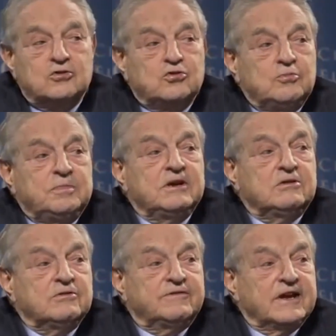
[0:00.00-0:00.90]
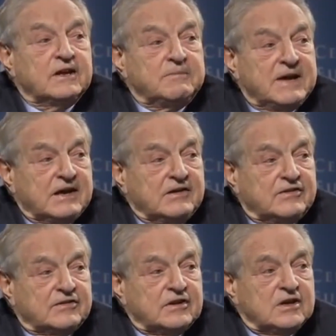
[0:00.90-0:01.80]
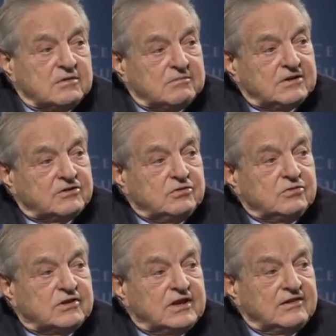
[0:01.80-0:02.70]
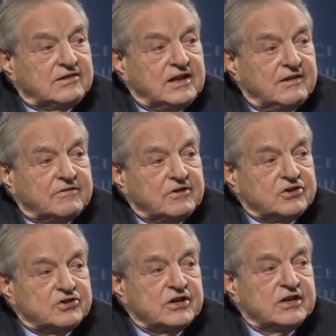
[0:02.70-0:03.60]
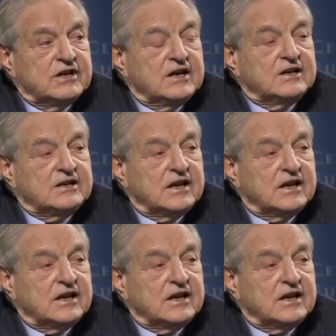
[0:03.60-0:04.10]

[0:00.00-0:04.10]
Too big to fail banks must use less leverage and